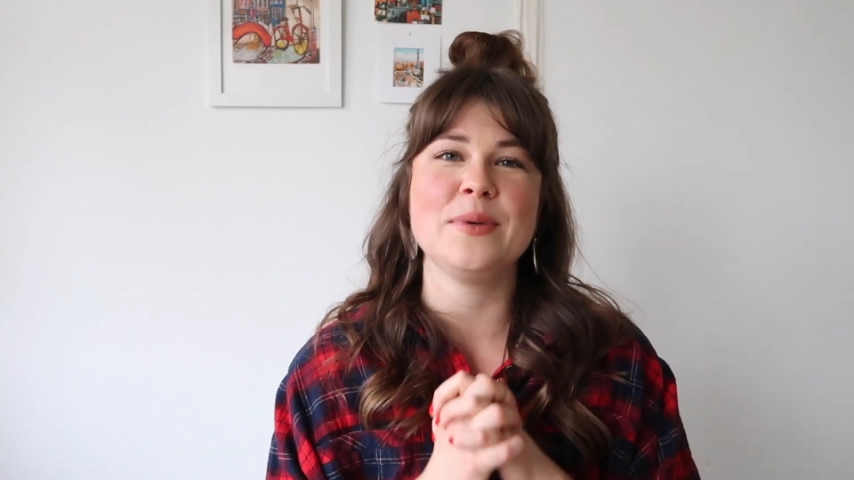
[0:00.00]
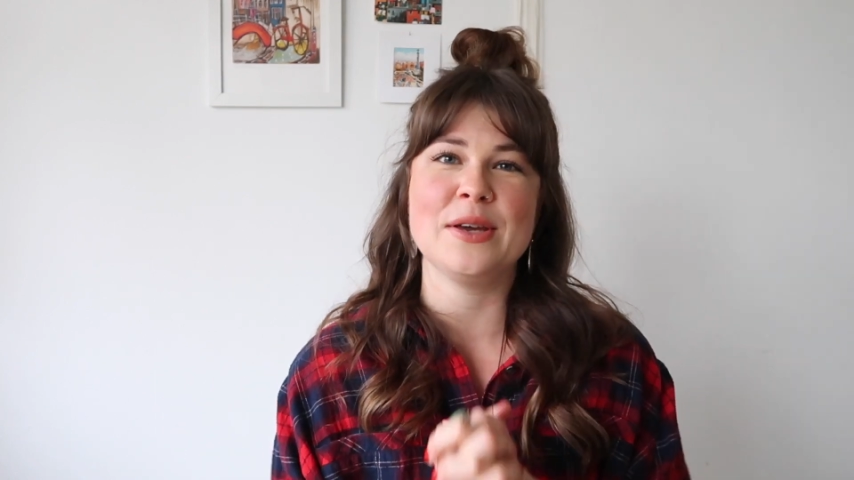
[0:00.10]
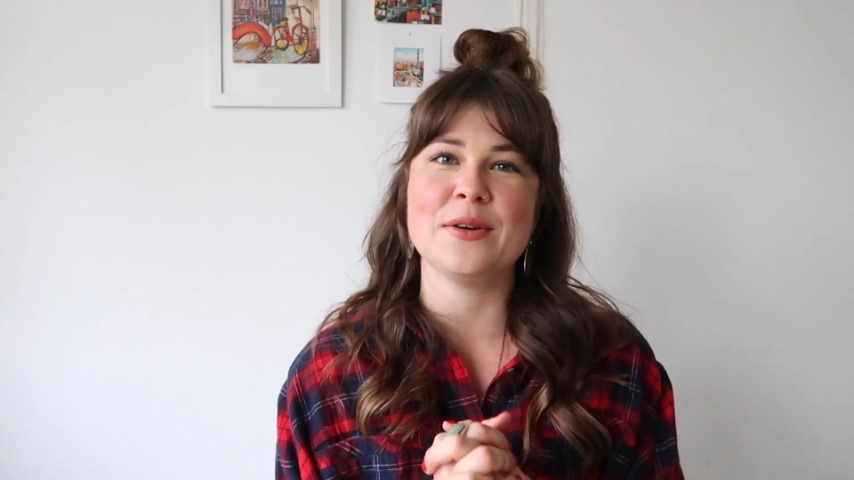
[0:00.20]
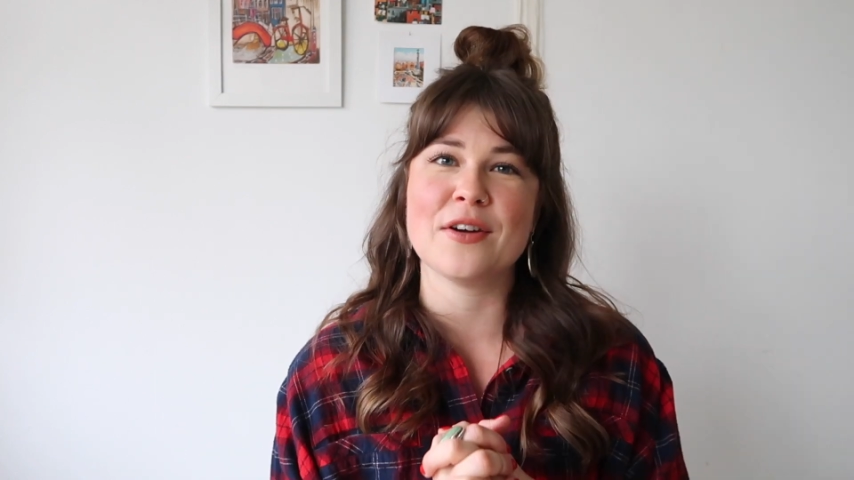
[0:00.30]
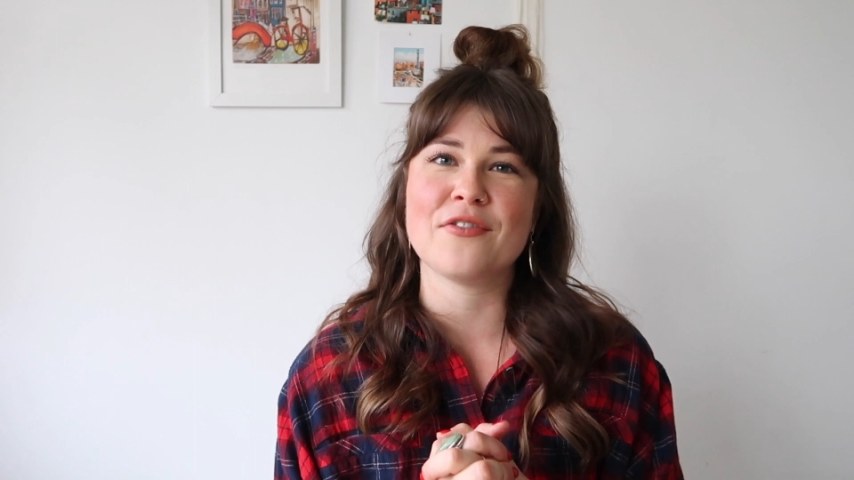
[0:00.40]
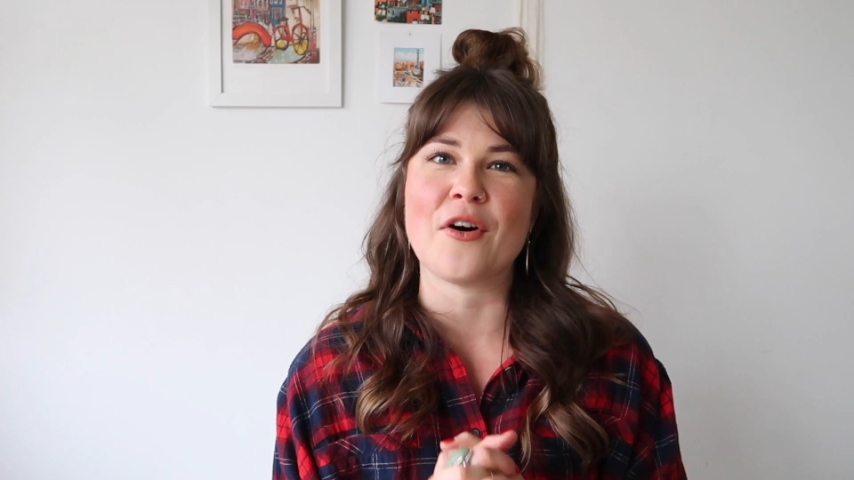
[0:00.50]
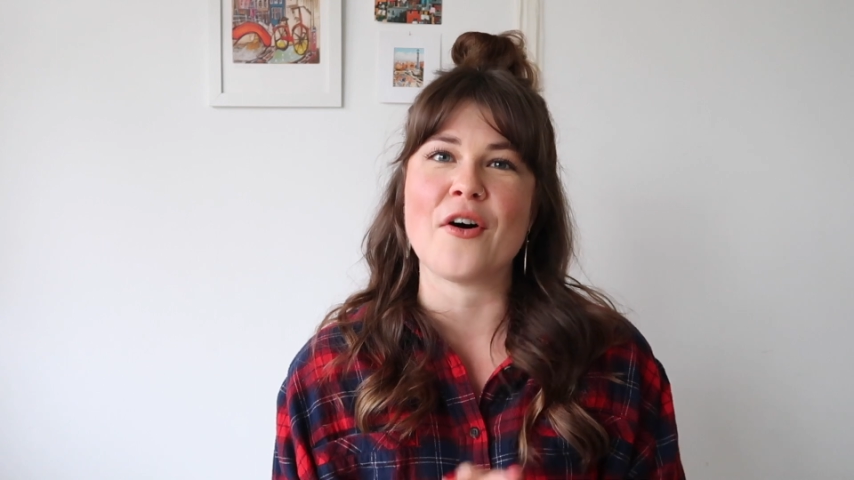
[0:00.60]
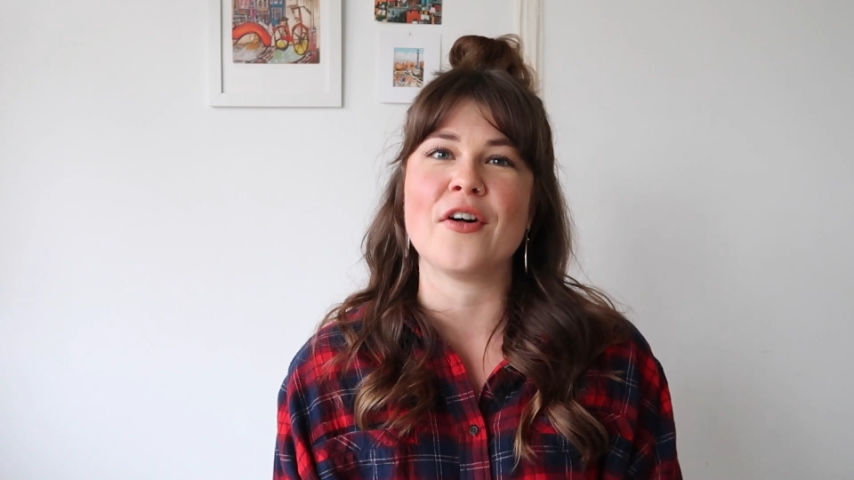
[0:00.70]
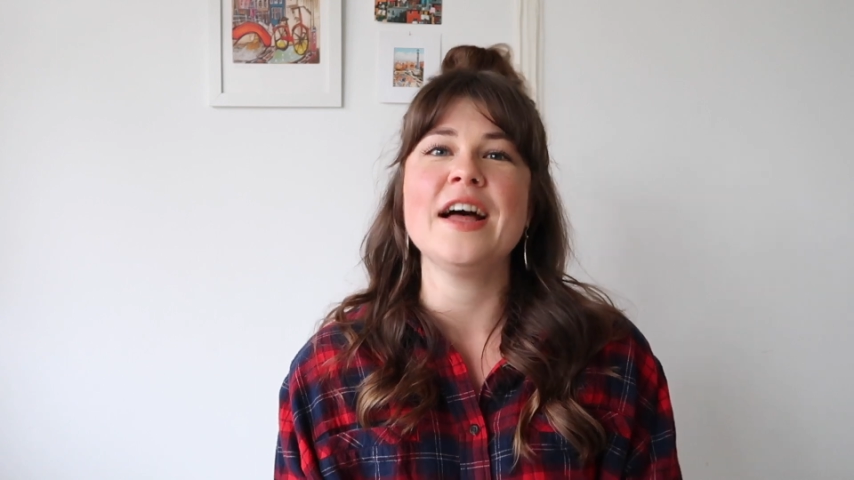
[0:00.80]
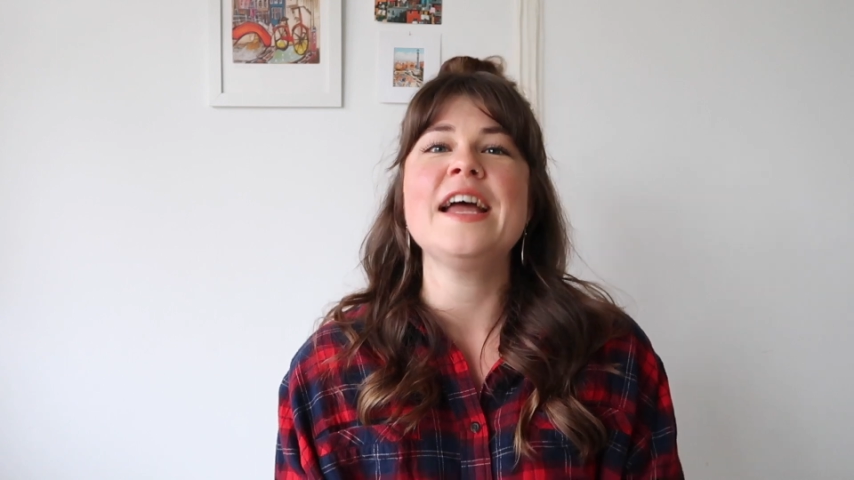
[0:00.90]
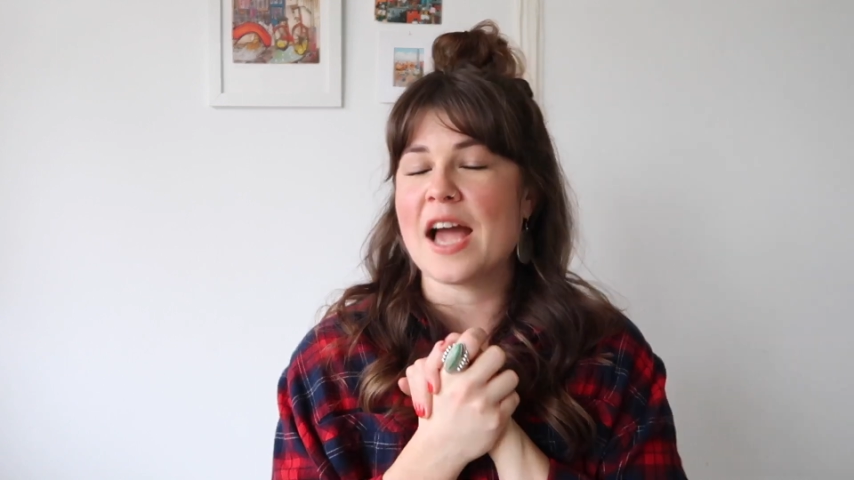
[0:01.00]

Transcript: beautiful.